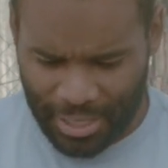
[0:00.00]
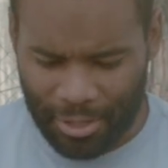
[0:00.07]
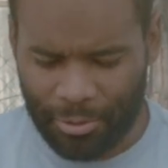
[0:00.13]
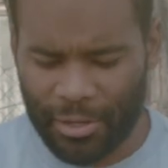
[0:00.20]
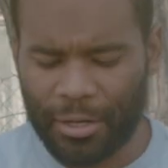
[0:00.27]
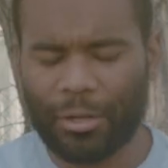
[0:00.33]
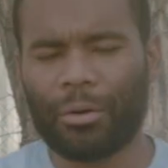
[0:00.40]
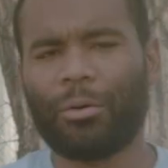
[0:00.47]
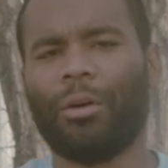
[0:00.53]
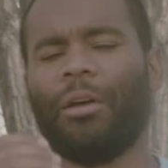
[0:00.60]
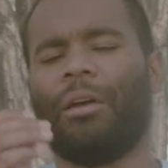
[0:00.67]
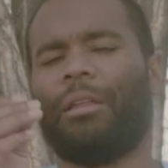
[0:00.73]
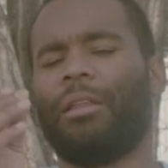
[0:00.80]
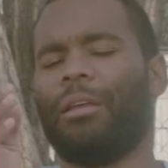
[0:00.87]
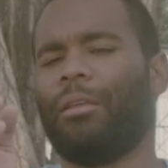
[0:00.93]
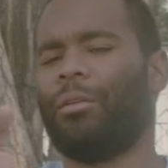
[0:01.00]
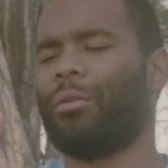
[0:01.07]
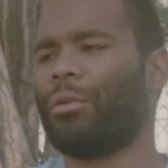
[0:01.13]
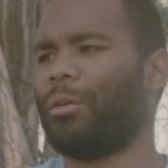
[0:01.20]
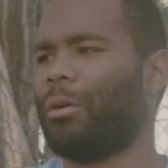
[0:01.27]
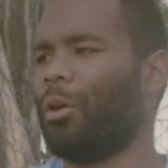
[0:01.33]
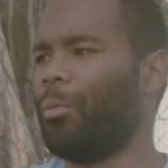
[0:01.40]
How do I know that
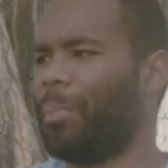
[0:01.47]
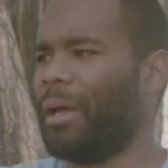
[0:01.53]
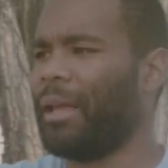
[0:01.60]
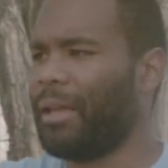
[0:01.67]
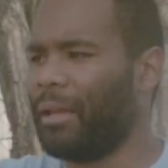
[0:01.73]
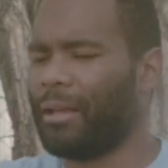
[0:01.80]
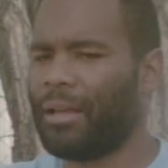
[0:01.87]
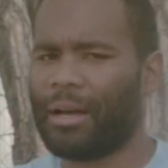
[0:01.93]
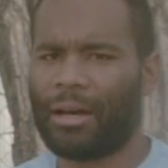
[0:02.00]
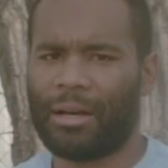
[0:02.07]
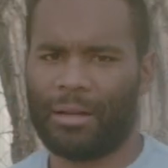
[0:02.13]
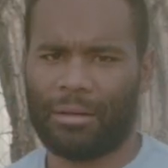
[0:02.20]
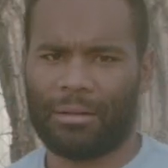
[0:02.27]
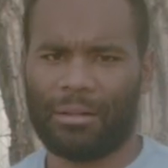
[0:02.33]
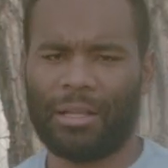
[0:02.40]
you're obeying God?